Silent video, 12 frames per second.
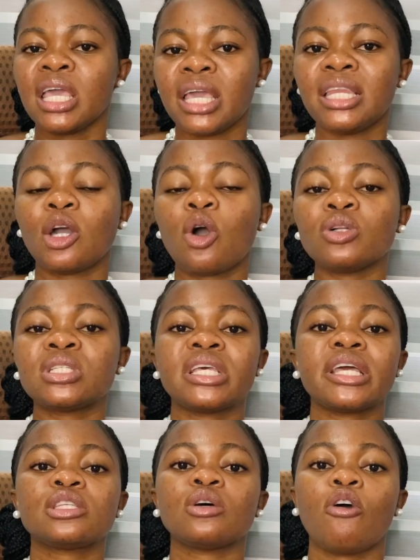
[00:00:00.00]
in the
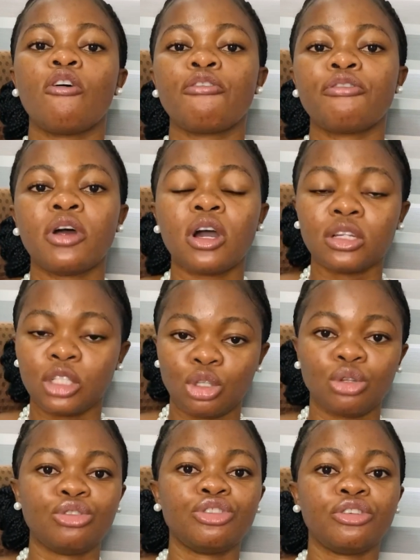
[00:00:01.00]
context of
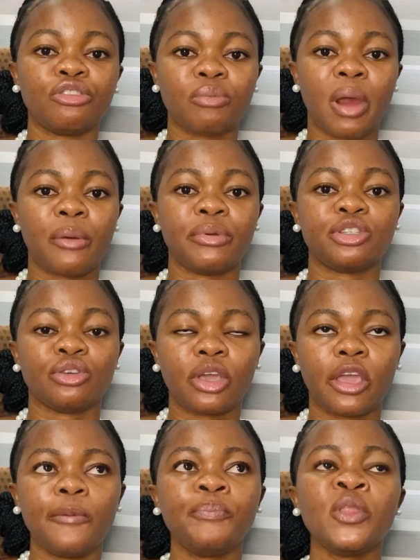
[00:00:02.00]
dissolution of marriage.
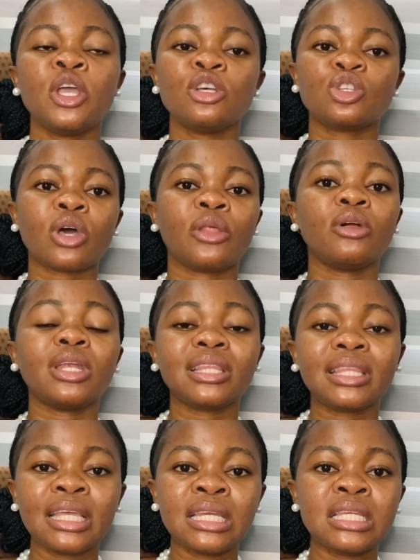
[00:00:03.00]
Okay, so another
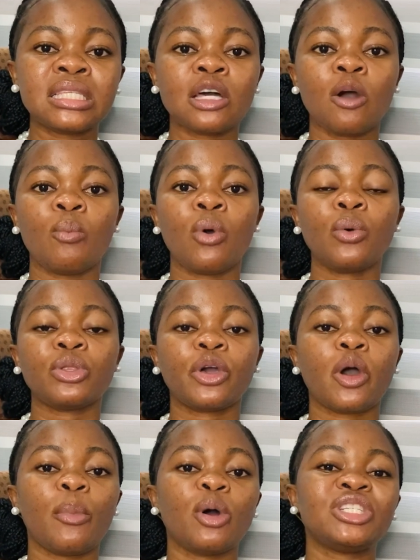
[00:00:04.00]
thing is when we talk
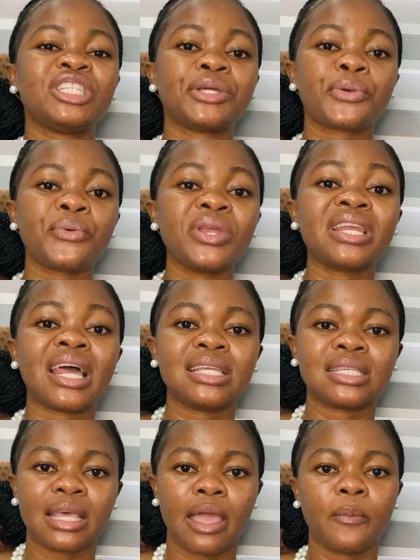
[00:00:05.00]
about decree
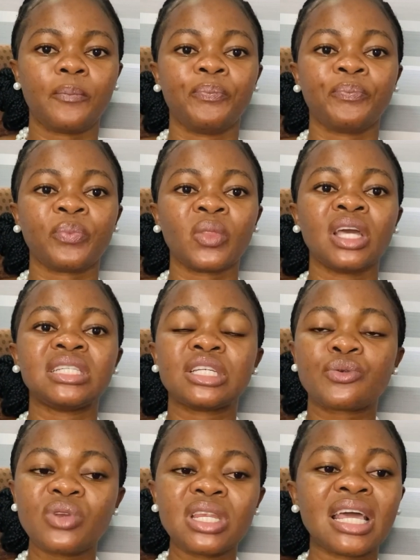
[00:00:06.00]
nisi.
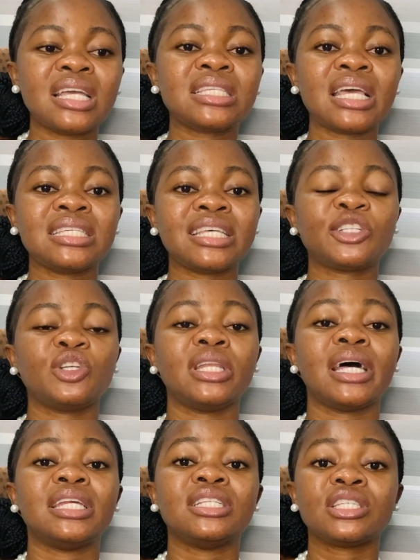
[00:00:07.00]
Decree nisi is actually
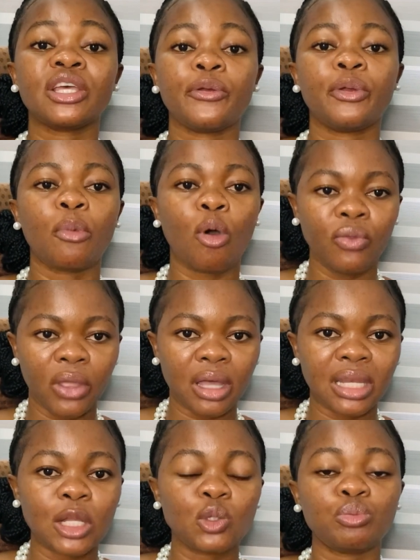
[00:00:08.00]
an interim order
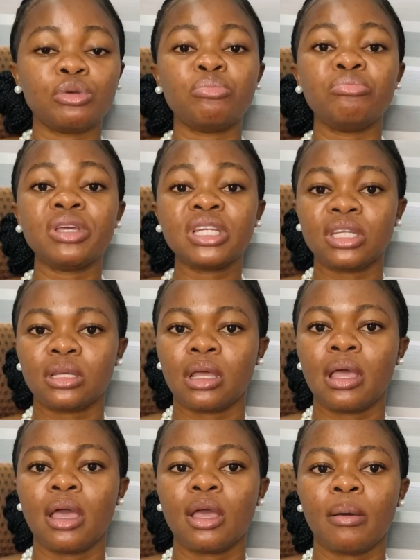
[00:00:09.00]
that will be made
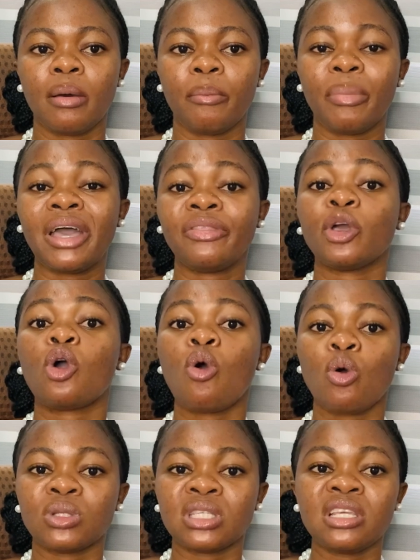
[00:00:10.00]
by the
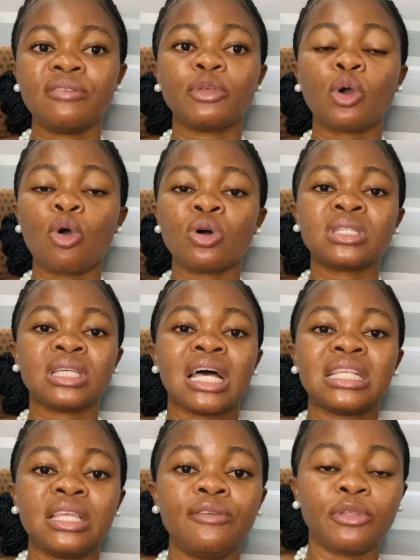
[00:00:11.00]
court if
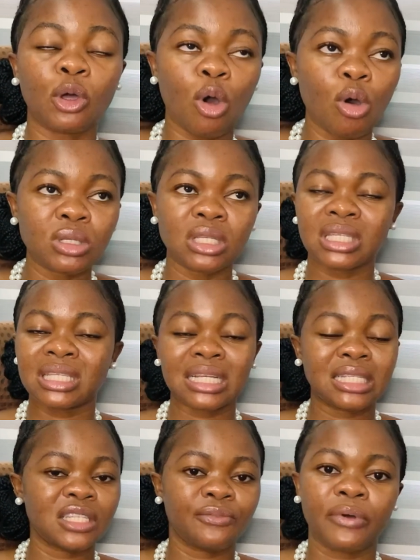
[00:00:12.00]
the court is
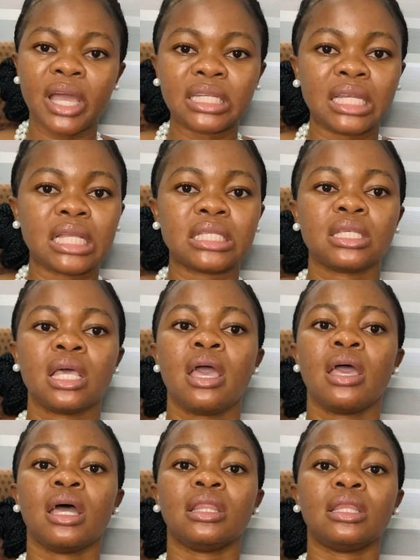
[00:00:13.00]
satisfied that
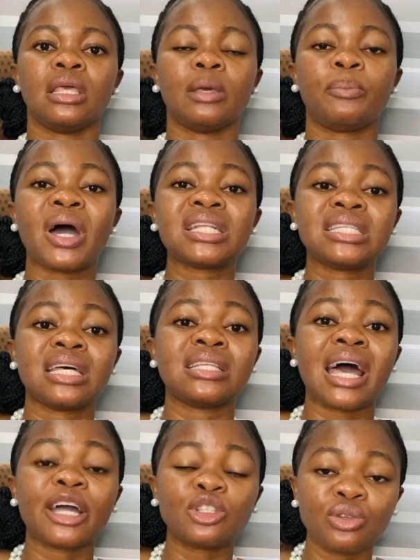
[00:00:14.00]
the parties have
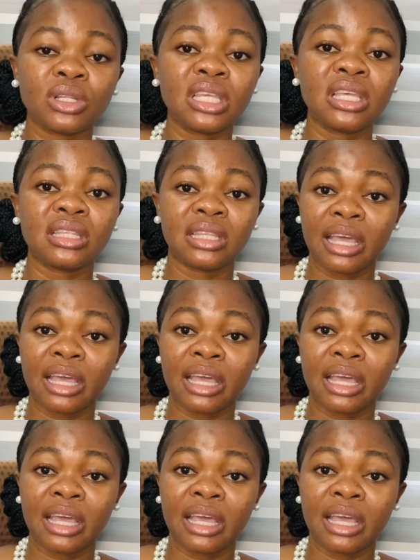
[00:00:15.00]
actually